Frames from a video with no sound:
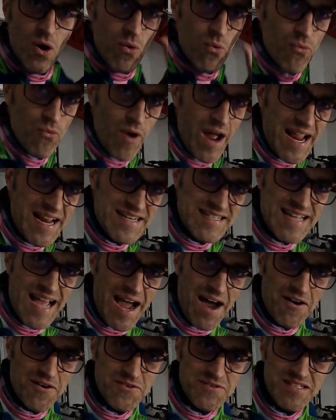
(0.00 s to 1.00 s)
right
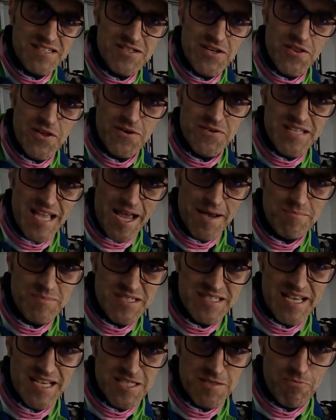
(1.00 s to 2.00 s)
down to those
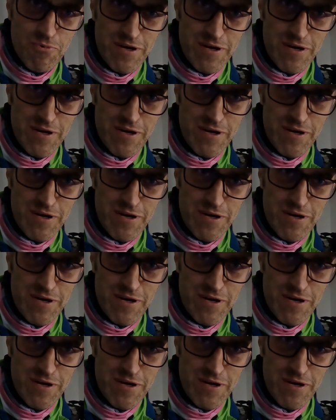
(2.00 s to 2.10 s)
M6